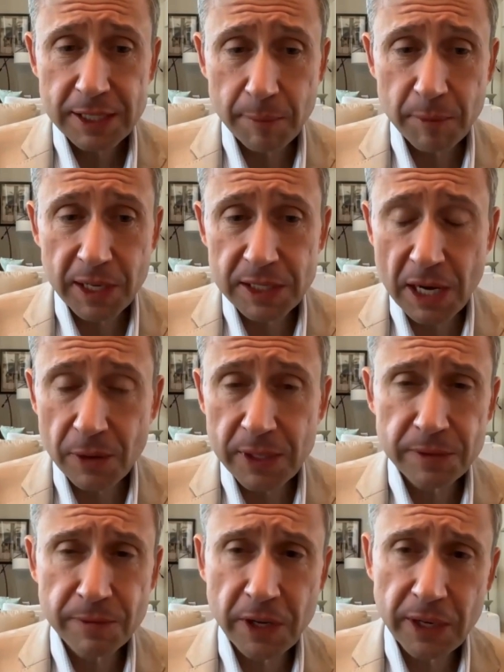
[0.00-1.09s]
Simon is
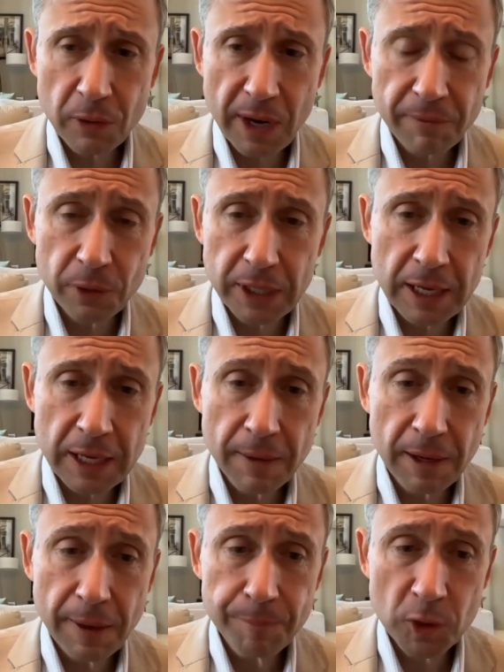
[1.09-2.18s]
always very
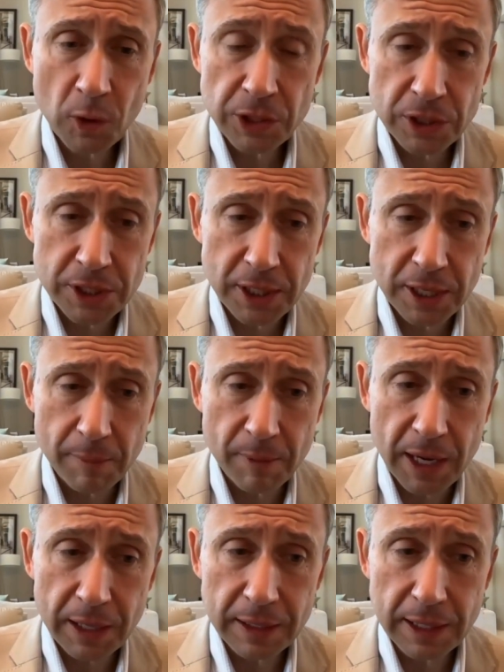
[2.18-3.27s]
gracious to come
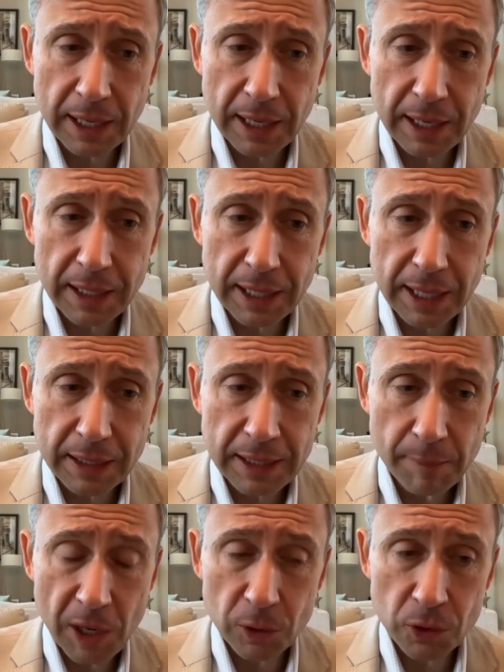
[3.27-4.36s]
on and
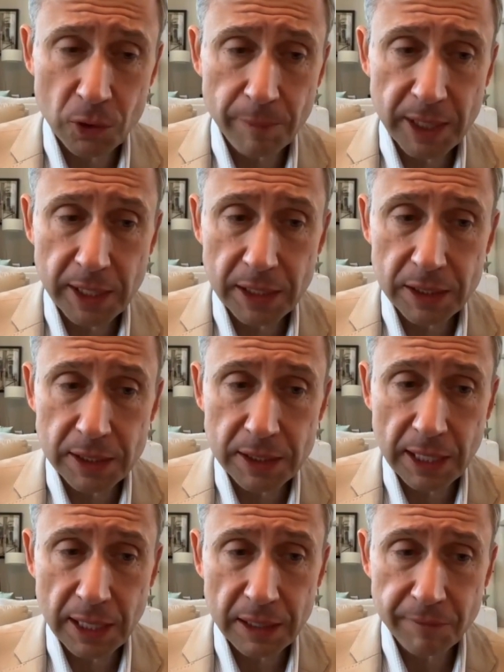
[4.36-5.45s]
come out to our meetings
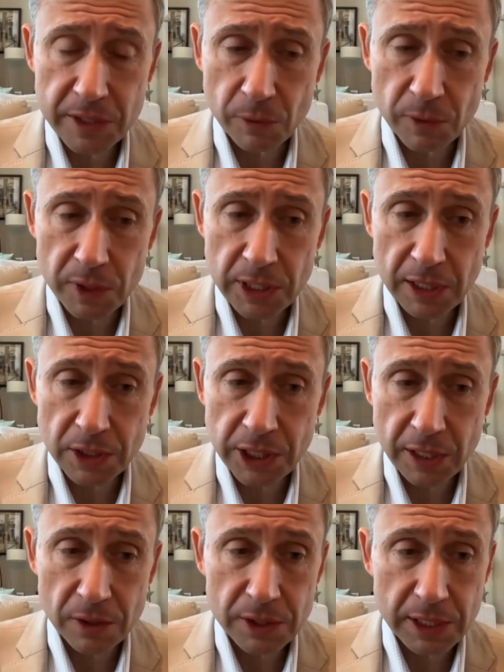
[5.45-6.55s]
and visit with state
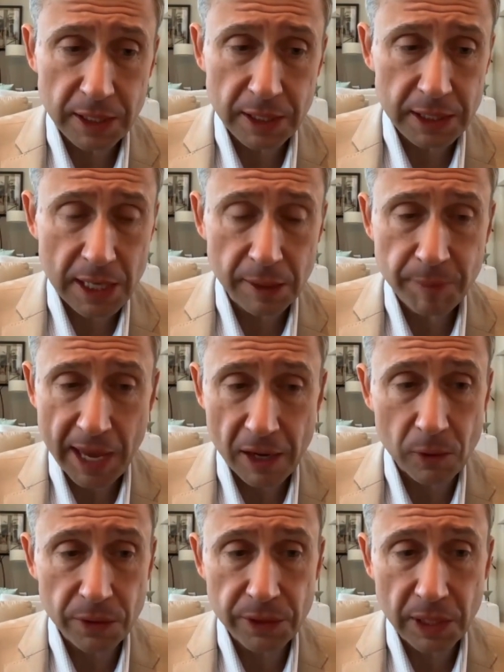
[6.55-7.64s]
chairs. And he's on a
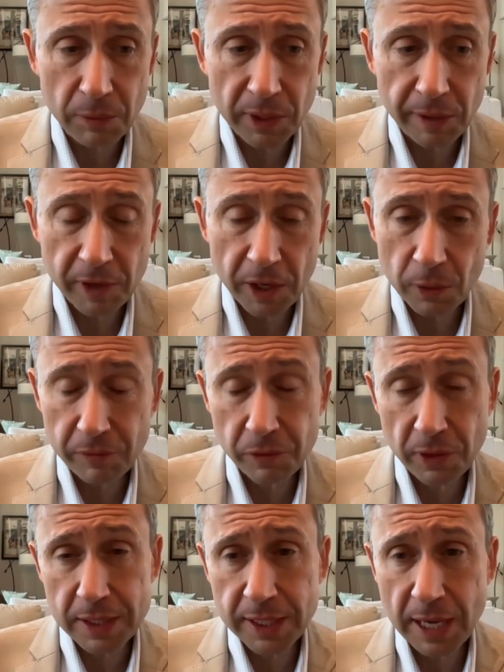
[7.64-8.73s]
panel with one of our great
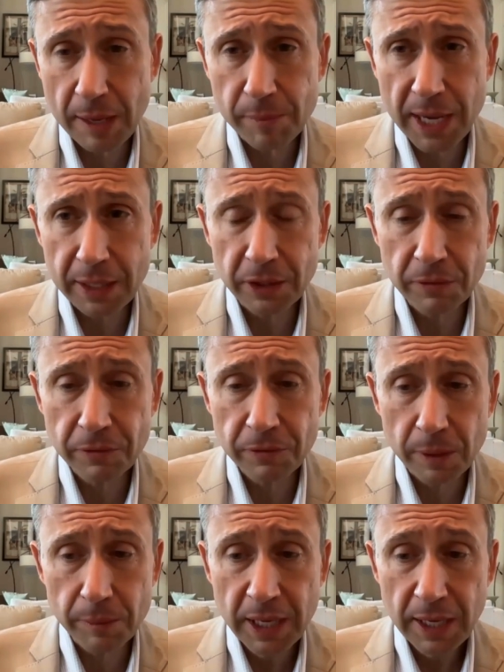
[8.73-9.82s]
friends, Tom Bonnier
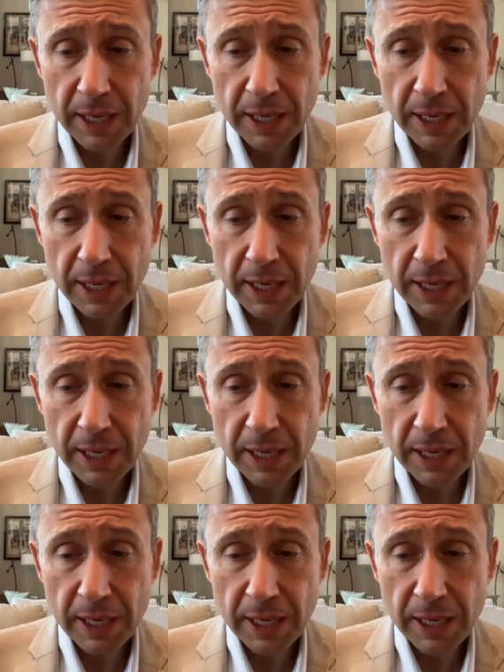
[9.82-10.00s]
from